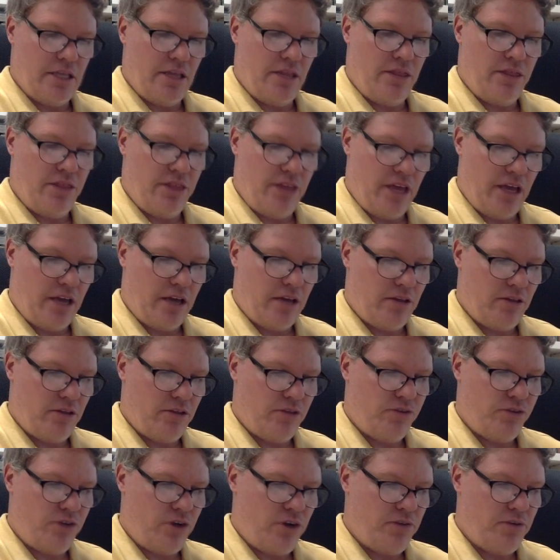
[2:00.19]
thank the
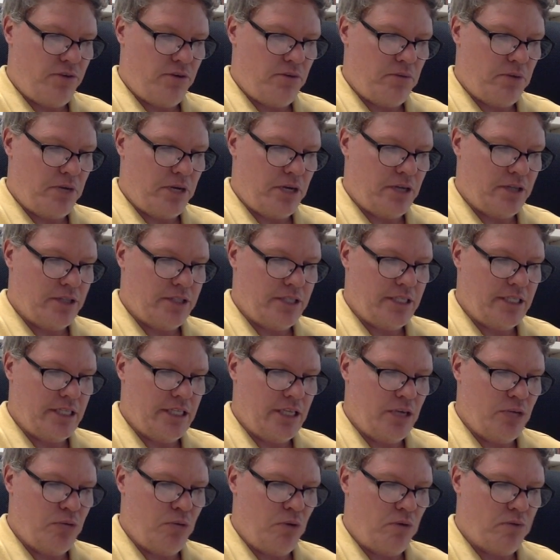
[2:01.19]
servant because he
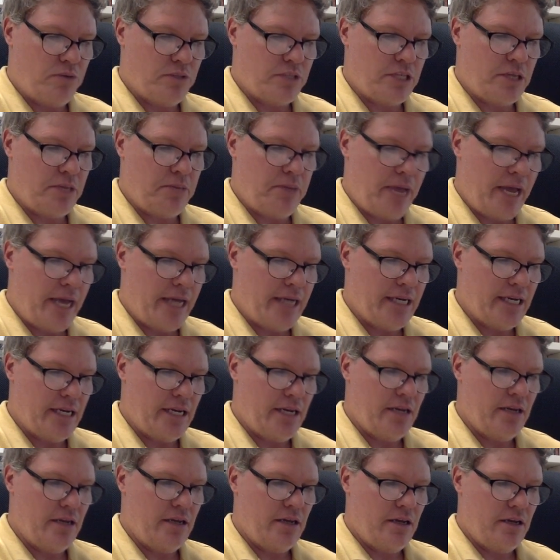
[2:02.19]
did what was commanded?
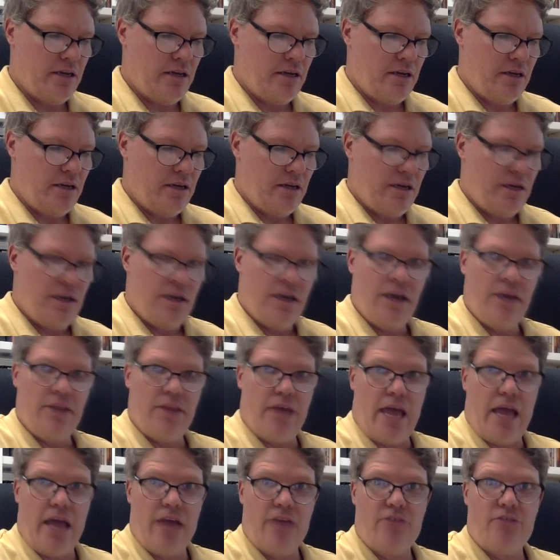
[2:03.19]
And
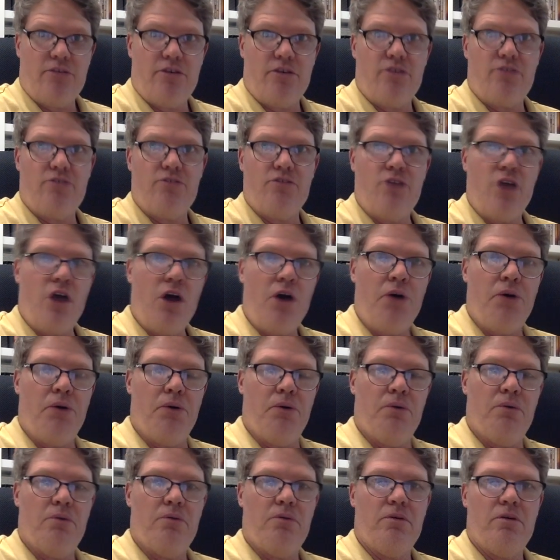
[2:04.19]
the answer is
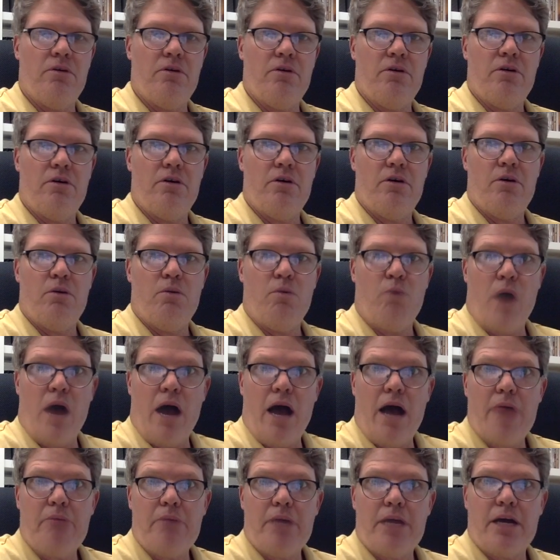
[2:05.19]
no.
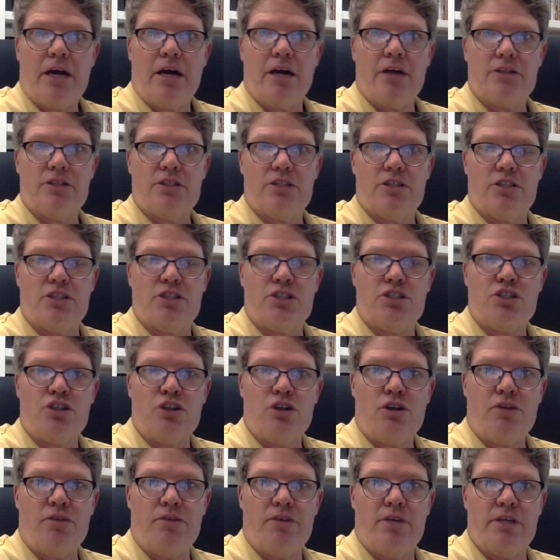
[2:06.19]
Why? Because the
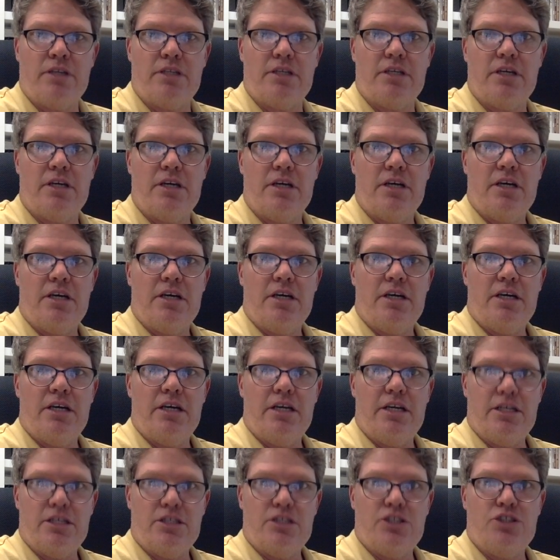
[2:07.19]
servant
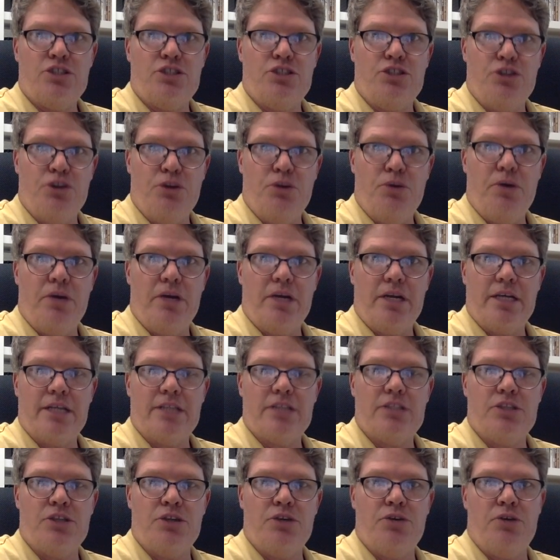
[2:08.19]
is doing
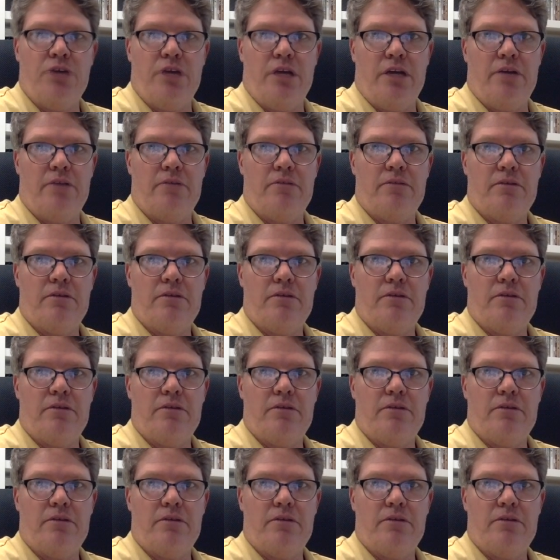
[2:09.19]
his duty.